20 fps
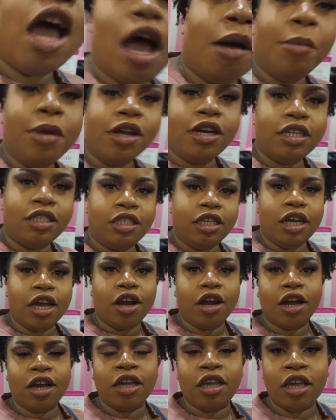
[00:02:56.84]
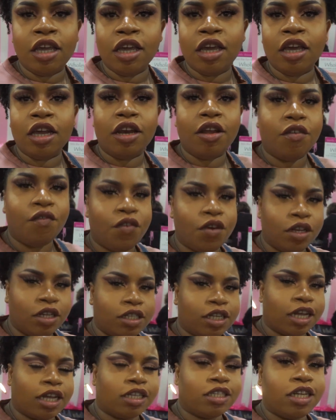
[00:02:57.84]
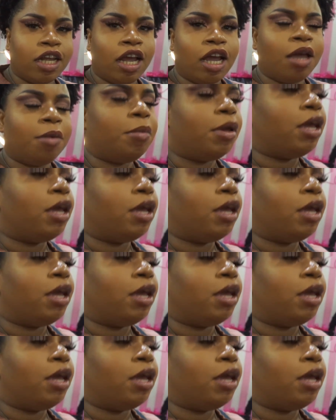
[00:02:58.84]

I'm here to see her again for the second time,